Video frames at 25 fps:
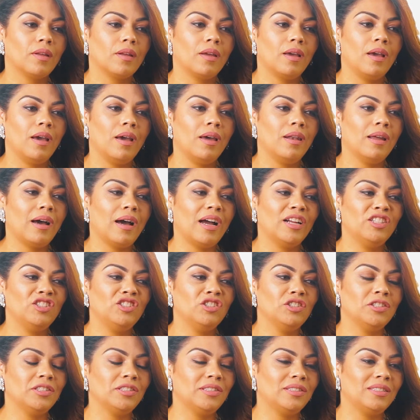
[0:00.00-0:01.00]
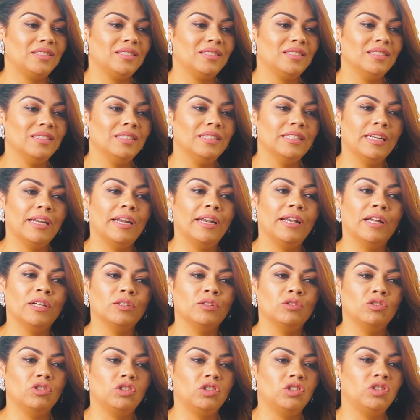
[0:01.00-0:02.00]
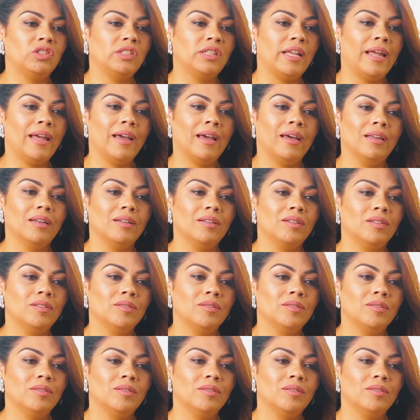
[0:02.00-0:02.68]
And I just didn't understand